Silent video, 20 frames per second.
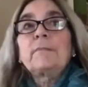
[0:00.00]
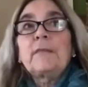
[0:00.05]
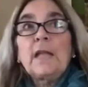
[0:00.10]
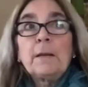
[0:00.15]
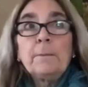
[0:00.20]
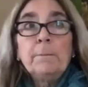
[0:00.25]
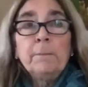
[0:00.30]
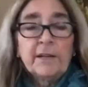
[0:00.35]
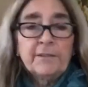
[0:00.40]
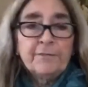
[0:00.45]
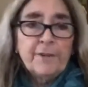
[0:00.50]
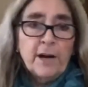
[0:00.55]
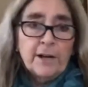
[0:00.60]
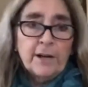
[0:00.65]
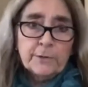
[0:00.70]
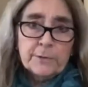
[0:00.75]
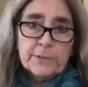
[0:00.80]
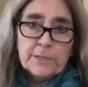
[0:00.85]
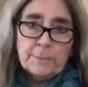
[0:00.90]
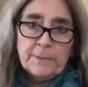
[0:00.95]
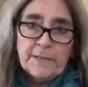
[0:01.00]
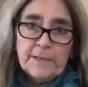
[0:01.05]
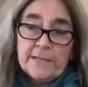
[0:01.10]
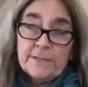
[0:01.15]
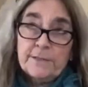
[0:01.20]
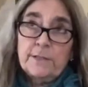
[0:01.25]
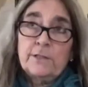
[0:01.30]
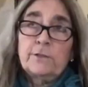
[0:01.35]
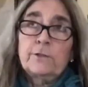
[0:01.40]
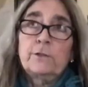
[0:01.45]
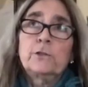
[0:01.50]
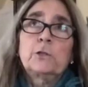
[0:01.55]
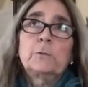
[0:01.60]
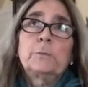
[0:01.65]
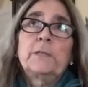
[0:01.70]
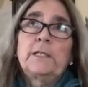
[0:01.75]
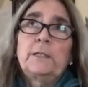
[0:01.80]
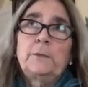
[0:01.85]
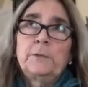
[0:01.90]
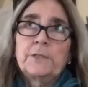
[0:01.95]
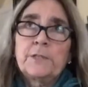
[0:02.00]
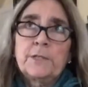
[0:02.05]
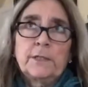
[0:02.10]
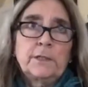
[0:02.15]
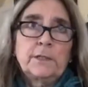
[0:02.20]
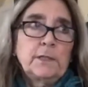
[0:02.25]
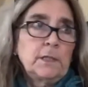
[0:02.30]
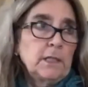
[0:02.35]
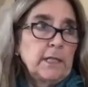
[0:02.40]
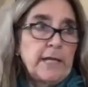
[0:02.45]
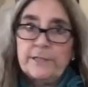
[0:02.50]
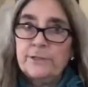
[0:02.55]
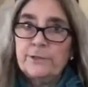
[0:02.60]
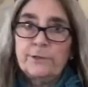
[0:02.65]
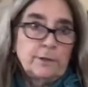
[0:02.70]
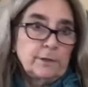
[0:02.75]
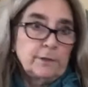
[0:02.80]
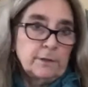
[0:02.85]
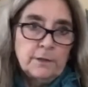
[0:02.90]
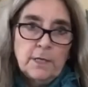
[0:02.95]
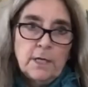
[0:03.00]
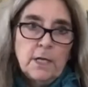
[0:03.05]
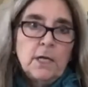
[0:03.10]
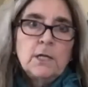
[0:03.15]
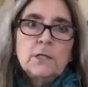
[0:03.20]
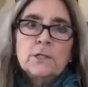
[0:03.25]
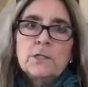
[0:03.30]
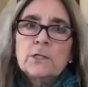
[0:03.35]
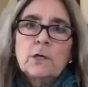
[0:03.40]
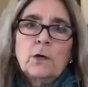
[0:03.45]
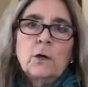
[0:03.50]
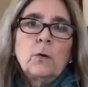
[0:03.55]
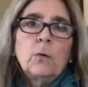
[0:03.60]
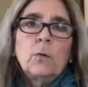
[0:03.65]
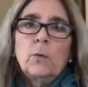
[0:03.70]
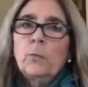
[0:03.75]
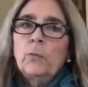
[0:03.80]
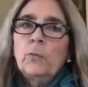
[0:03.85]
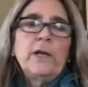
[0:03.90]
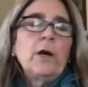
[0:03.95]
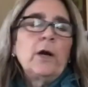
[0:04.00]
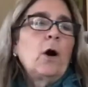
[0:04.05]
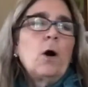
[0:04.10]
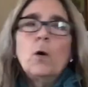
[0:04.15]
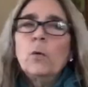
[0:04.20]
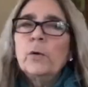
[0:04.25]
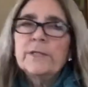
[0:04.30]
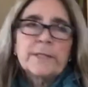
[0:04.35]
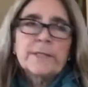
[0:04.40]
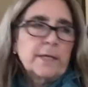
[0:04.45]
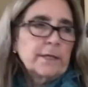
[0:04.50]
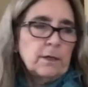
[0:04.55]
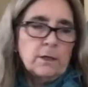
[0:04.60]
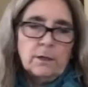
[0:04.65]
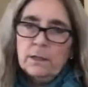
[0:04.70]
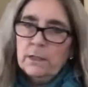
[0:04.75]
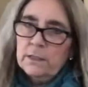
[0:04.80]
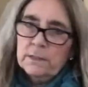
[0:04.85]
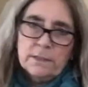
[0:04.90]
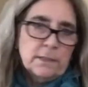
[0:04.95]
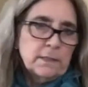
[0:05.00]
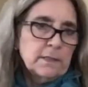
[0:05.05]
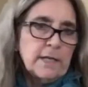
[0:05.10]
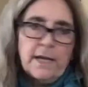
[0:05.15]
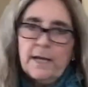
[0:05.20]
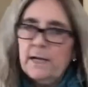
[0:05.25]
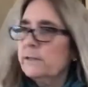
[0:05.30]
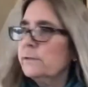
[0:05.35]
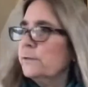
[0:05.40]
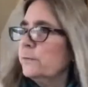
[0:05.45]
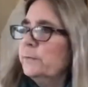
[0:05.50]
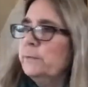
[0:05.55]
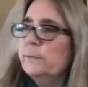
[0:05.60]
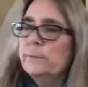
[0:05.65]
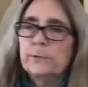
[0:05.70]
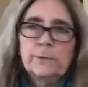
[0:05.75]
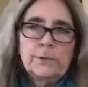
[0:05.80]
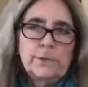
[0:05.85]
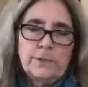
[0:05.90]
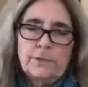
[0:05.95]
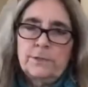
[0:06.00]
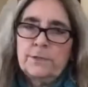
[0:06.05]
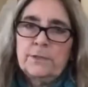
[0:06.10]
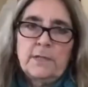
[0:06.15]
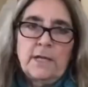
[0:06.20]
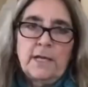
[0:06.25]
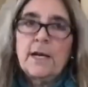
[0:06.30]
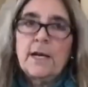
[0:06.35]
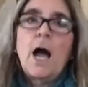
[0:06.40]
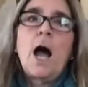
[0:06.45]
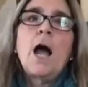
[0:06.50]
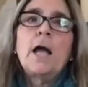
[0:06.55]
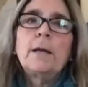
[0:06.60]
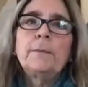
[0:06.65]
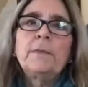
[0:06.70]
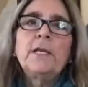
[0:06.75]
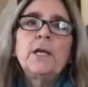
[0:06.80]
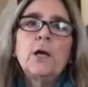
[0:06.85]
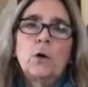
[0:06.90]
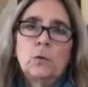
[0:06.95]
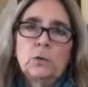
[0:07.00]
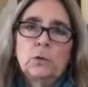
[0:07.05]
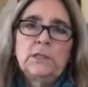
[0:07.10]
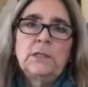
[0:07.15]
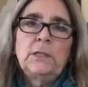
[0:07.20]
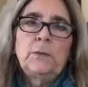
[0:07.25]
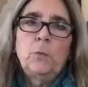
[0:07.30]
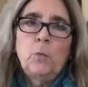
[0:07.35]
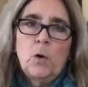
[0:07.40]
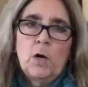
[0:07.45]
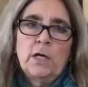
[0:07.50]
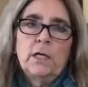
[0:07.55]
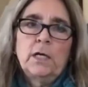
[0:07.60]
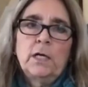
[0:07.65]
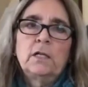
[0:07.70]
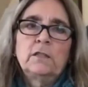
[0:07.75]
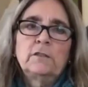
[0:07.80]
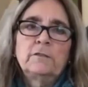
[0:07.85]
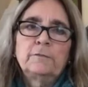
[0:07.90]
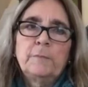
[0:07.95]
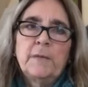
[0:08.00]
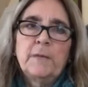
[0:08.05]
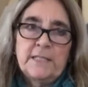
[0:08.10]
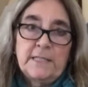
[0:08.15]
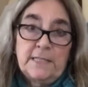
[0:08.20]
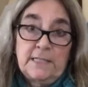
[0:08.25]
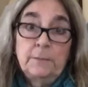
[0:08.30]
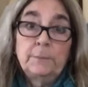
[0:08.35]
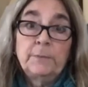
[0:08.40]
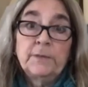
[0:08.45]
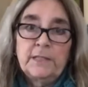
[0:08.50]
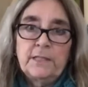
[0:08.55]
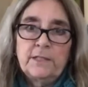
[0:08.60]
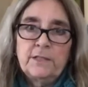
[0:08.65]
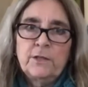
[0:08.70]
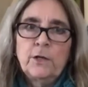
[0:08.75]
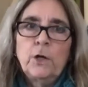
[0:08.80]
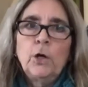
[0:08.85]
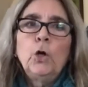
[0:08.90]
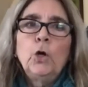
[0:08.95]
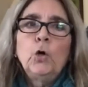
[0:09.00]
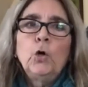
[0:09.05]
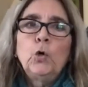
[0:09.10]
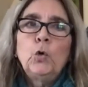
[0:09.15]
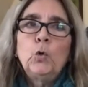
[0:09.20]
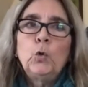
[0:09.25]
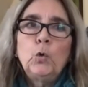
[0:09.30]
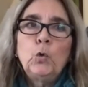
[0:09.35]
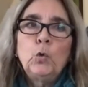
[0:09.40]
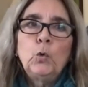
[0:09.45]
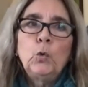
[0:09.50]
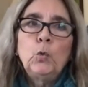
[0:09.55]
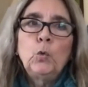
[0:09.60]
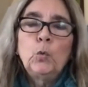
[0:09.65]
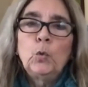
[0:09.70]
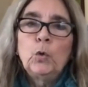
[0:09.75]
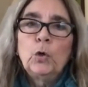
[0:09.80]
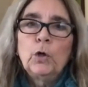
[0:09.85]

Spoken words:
My father was a plastic surgeon, but he was a collector. So we always had artists in the house. We were just, and I'm the only one of my siblings who